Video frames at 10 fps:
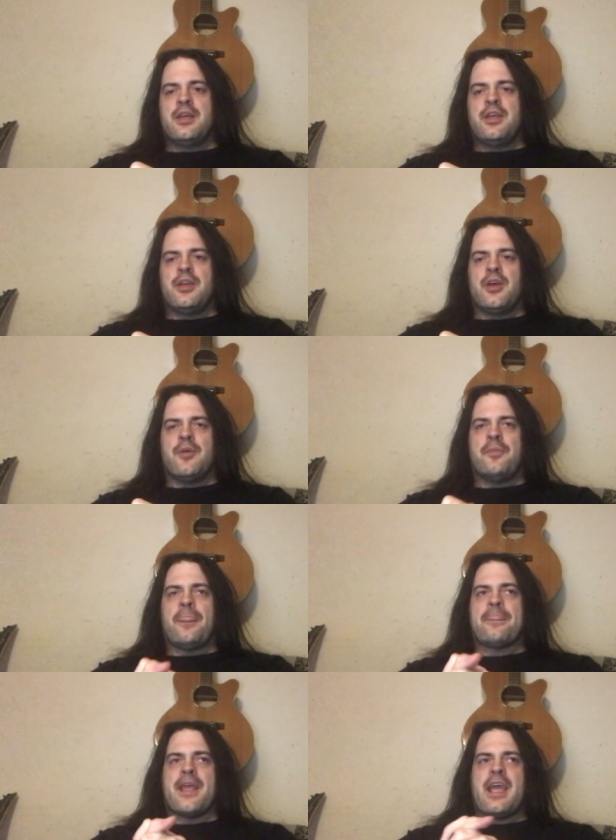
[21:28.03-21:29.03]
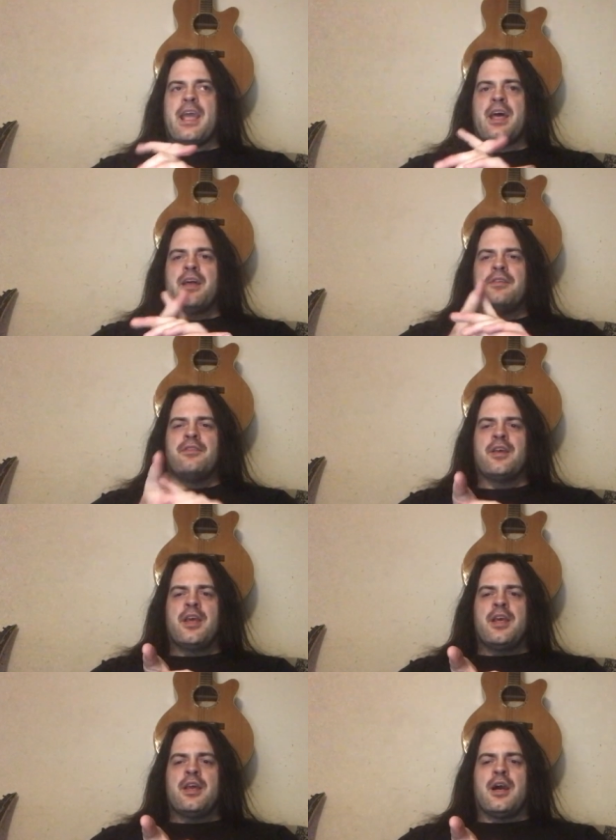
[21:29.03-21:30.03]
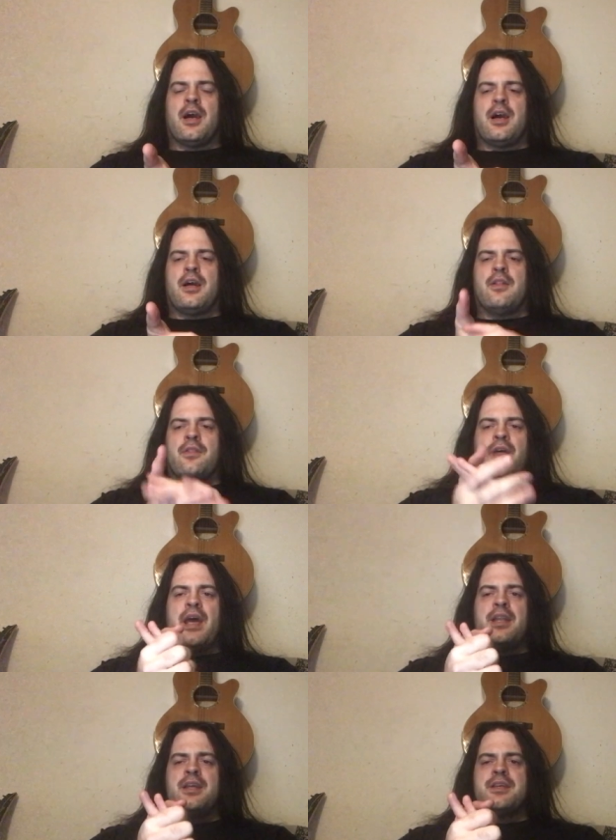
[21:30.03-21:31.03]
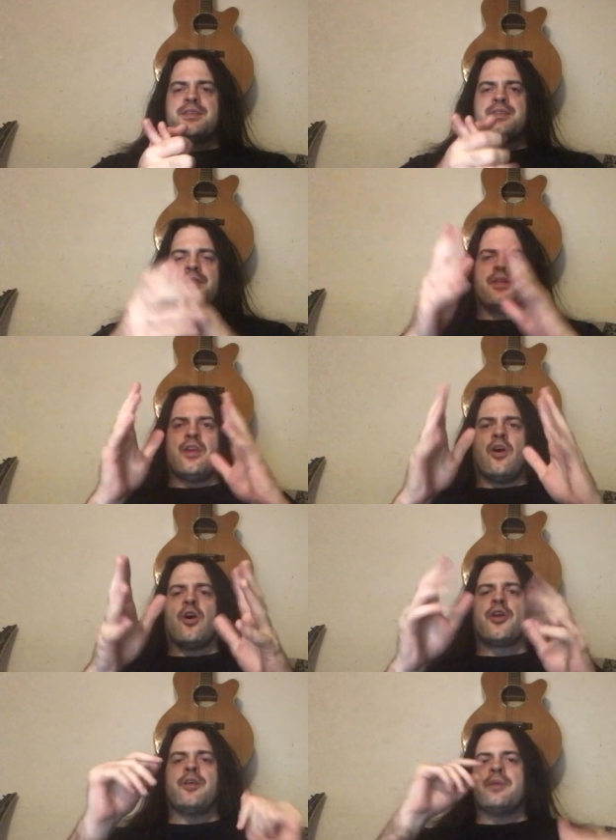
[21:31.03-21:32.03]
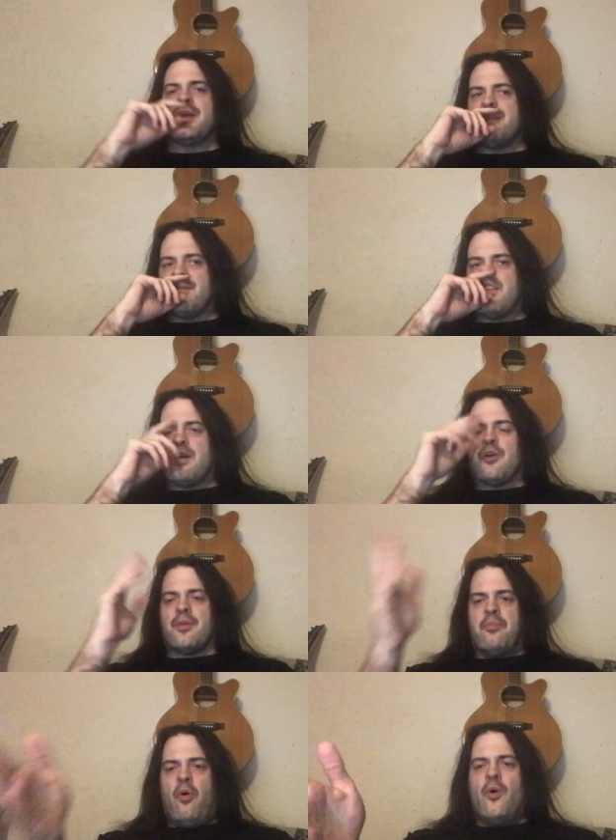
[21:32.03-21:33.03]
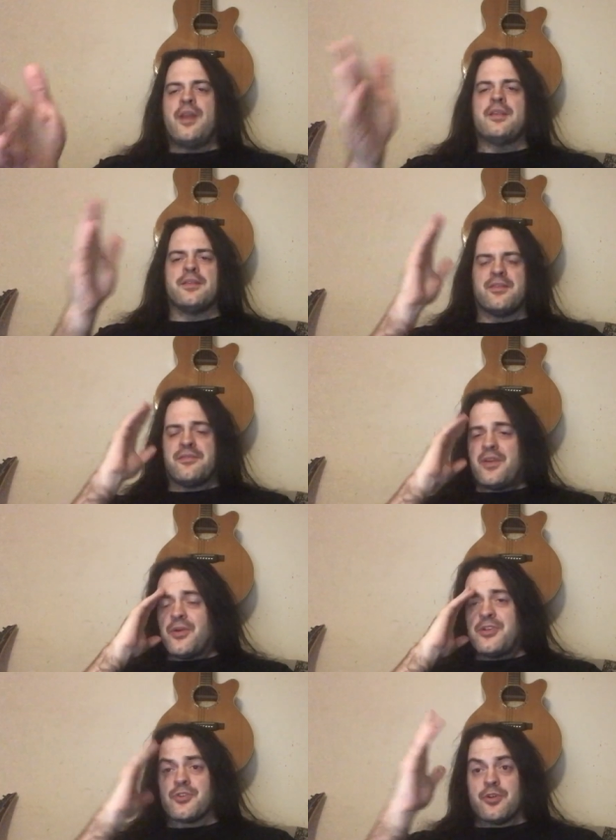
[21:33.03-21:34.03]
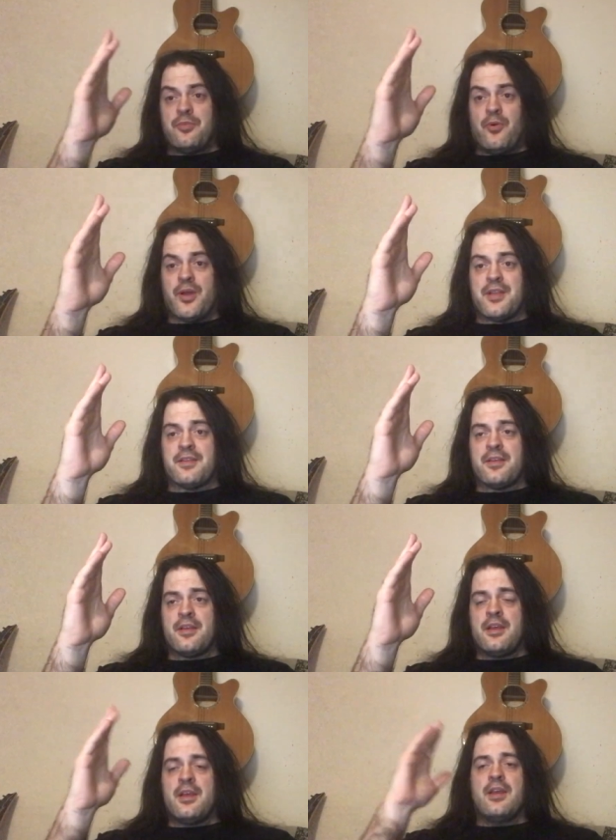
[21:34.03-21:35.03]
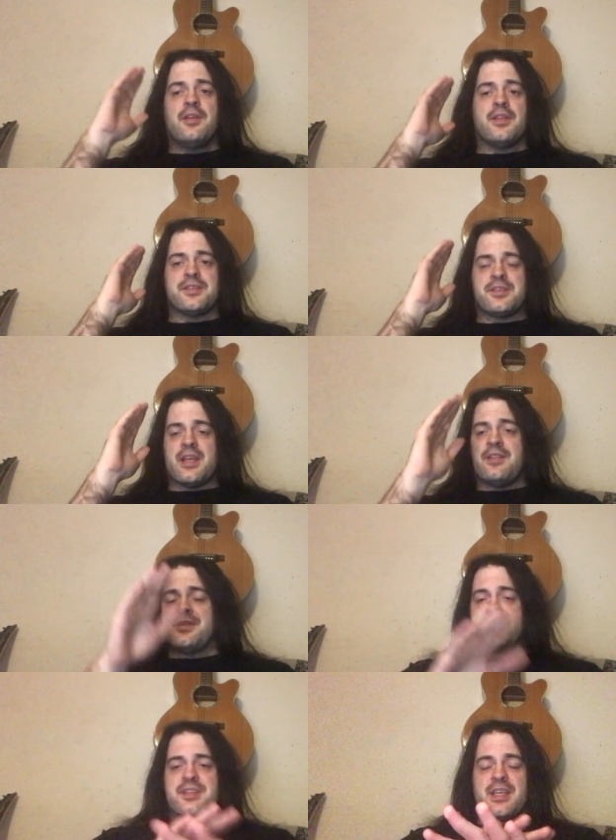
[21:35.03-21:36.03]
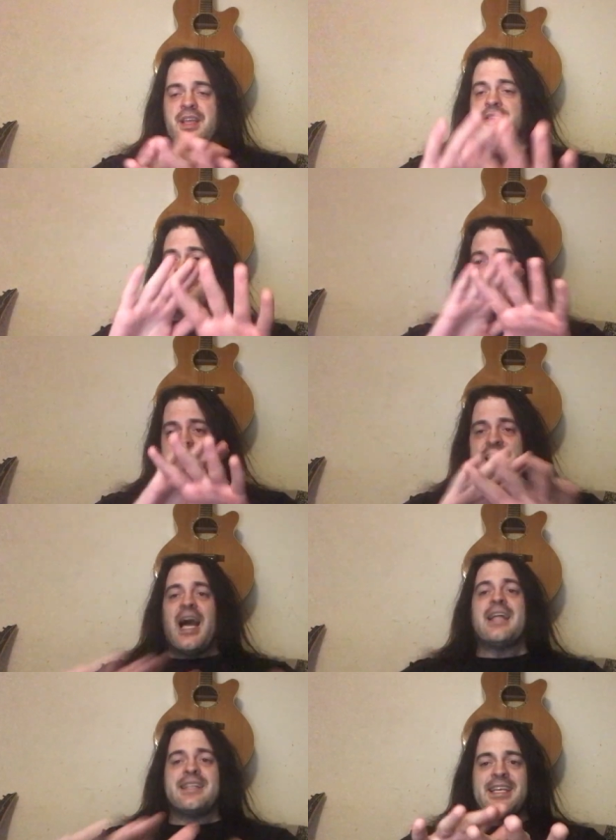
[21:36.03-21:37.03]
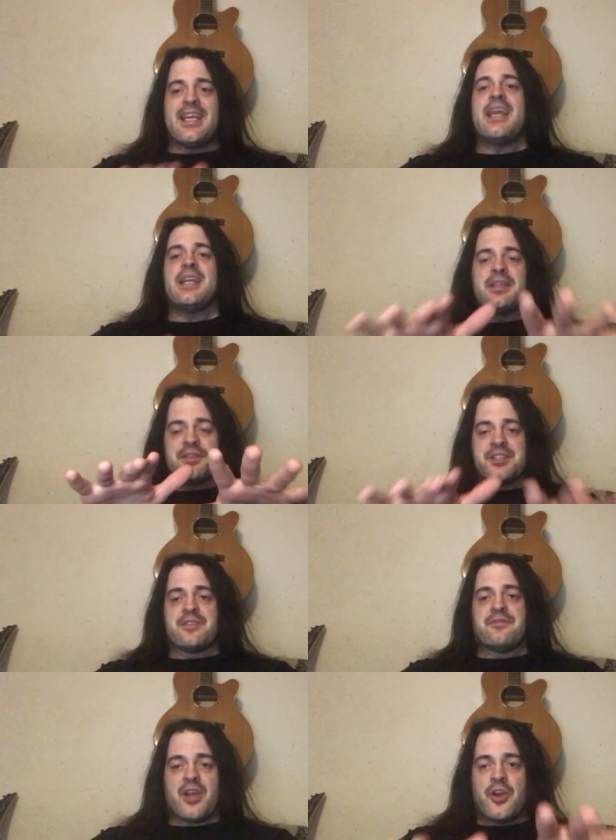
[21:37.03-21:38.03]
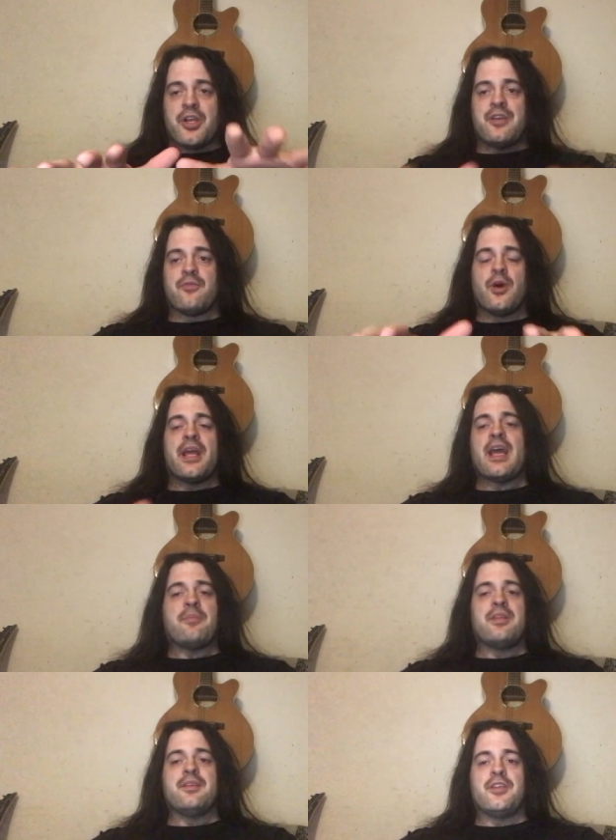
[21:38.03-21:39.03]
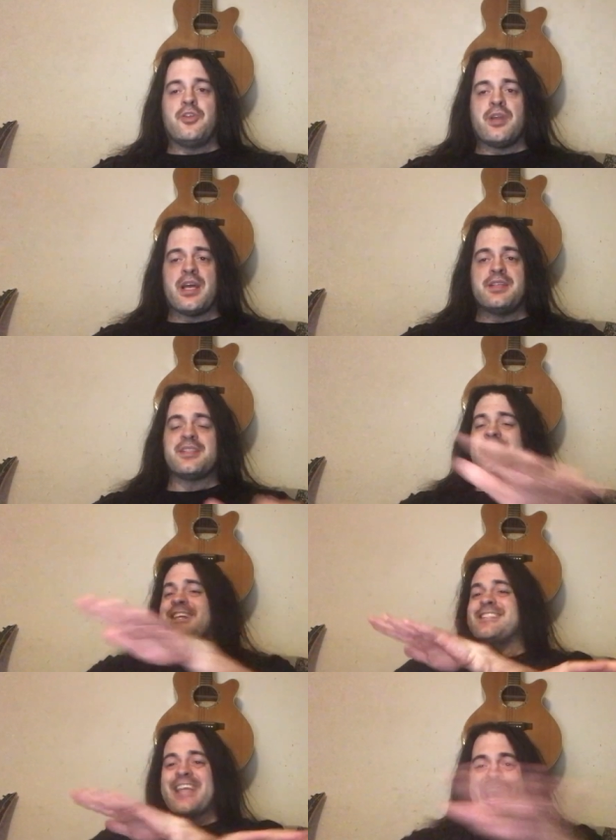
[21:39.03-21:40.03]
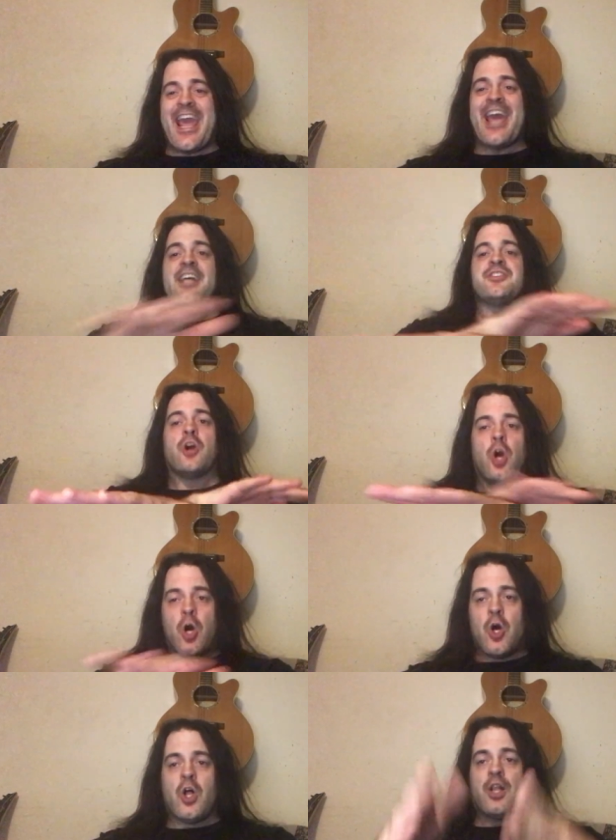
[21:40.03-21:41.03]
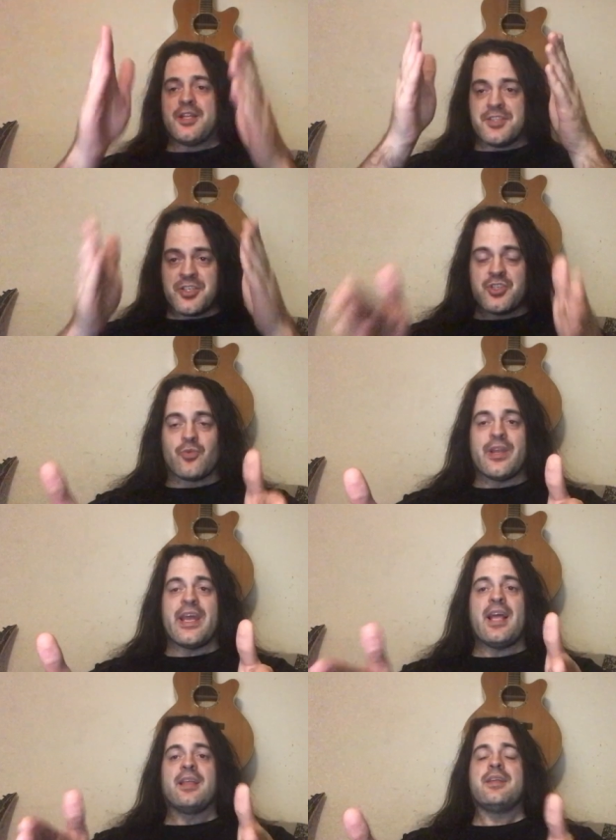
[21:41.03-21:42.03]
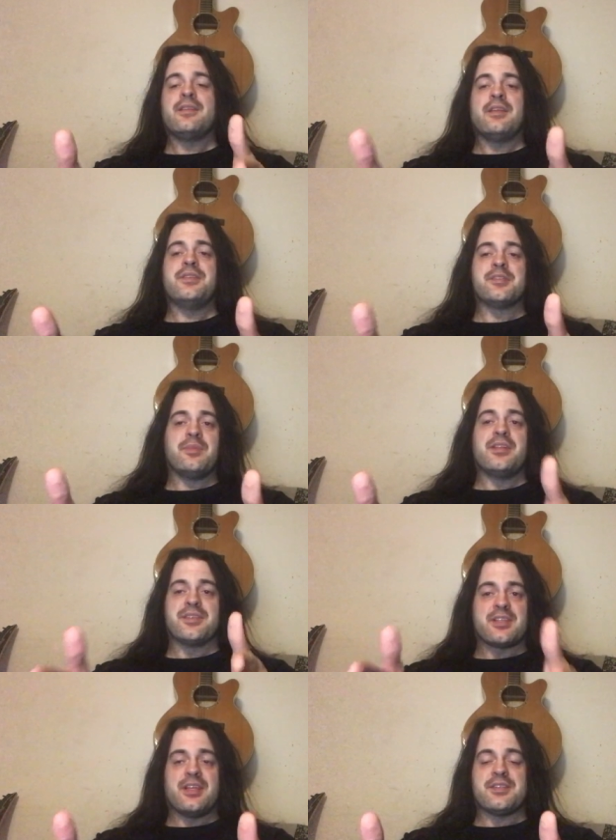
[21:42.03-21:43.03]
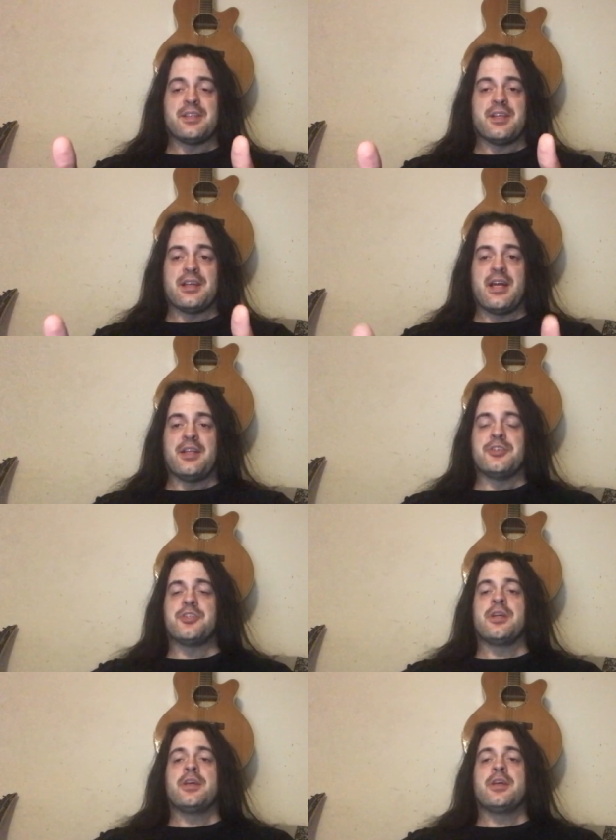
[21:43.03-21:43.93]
you know, and uh, that is the argument or the point, the very true point. That's and this is again, this is not negating the severity of what happened in the United States at all. It's just a reality that needs to be discussed and acknowledged.